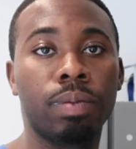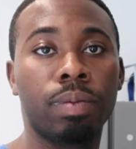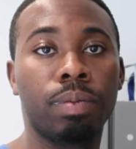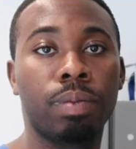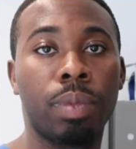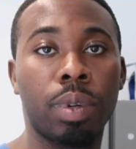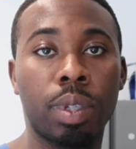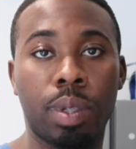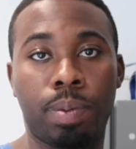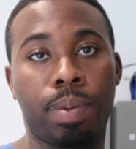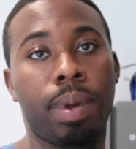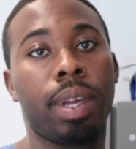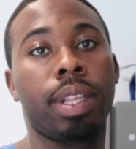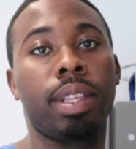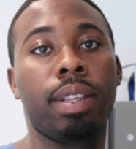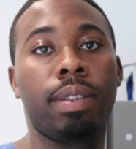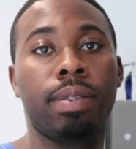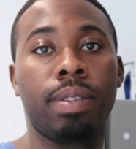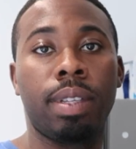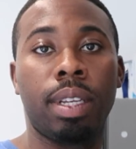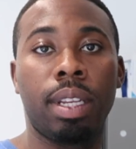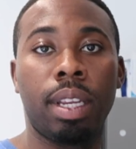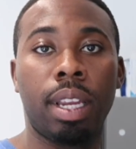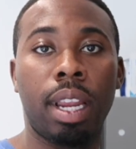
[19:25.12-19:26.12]

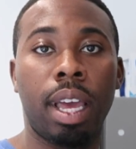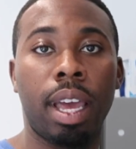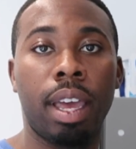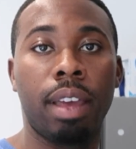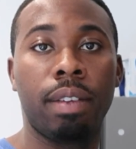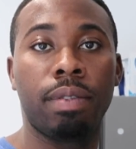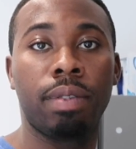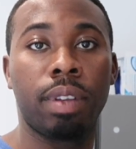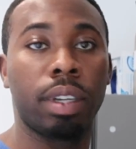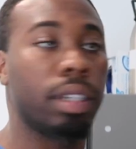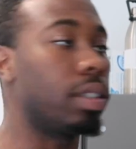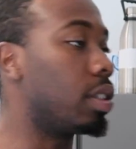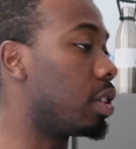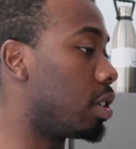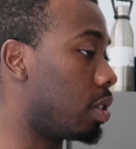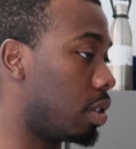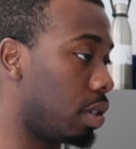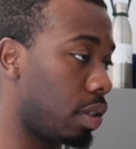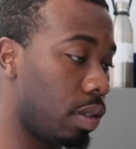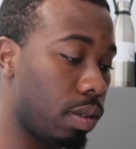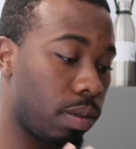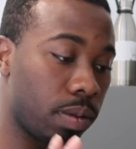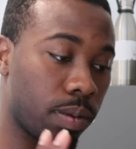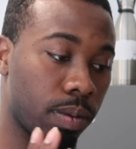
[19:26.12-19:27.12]
perspectives in life, like
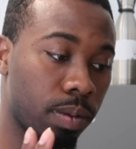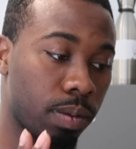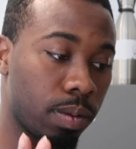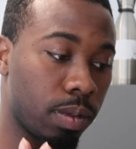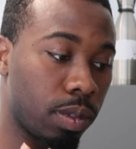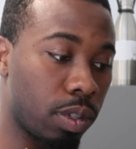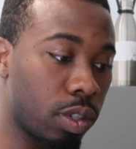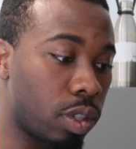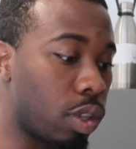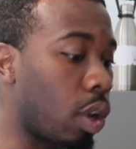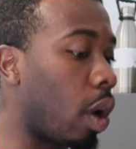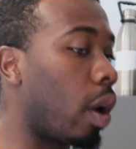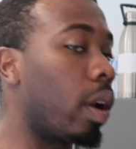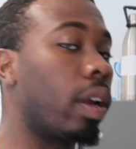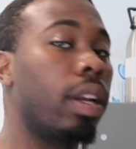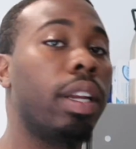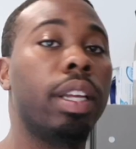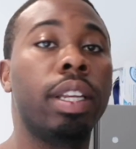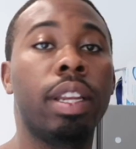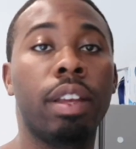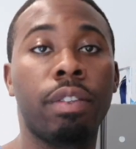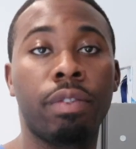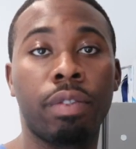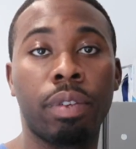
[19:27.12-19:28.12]
just starkly
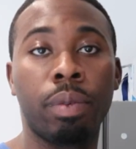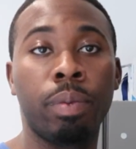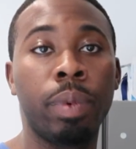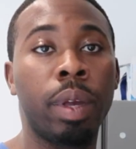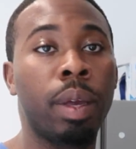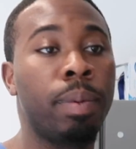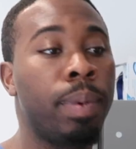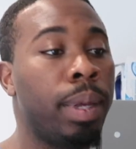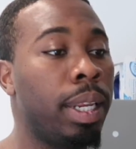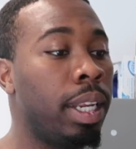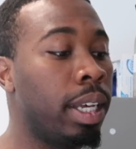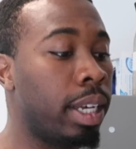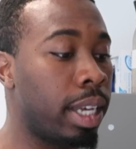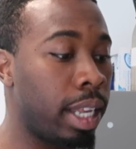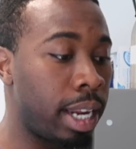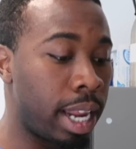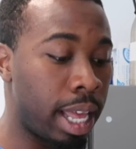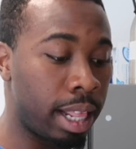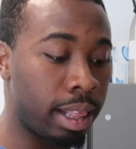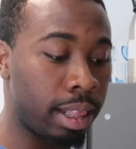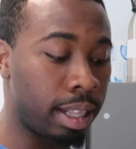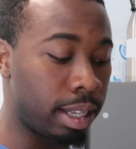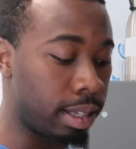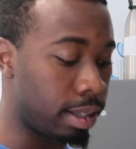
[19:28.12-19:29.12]
different. We could be looking
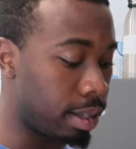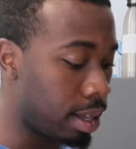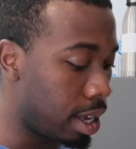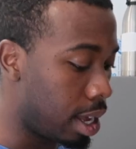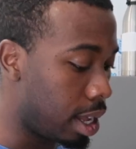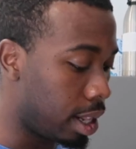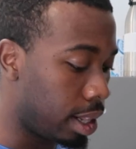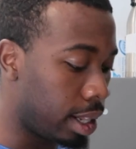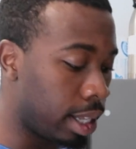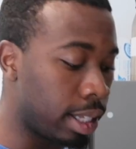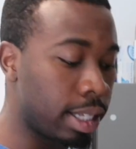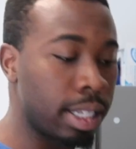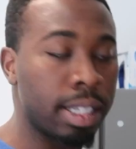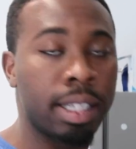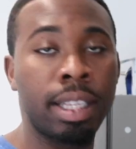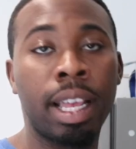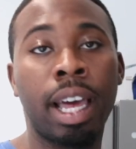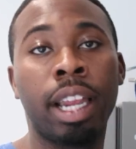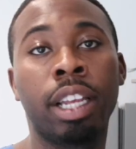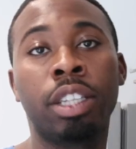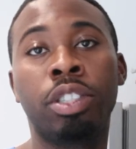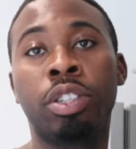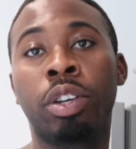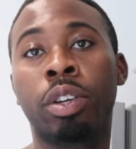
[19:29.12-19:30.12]
at this is
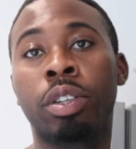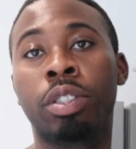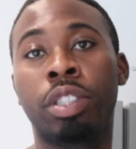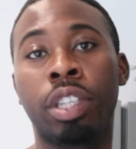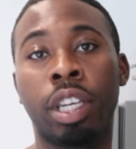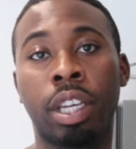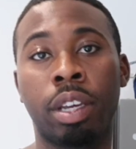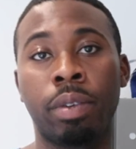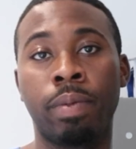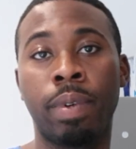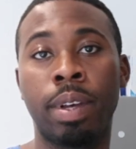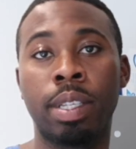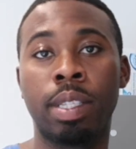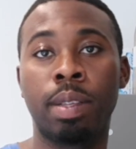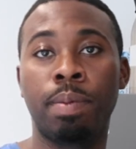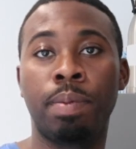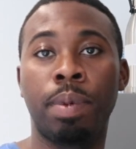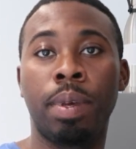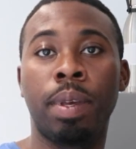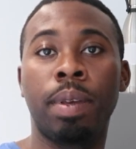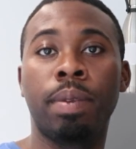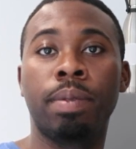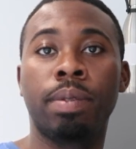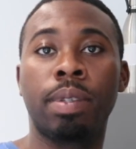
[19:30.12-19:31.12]
not a jerk chicken
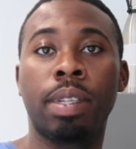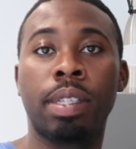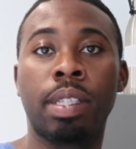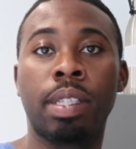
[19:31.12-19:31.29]
recipe to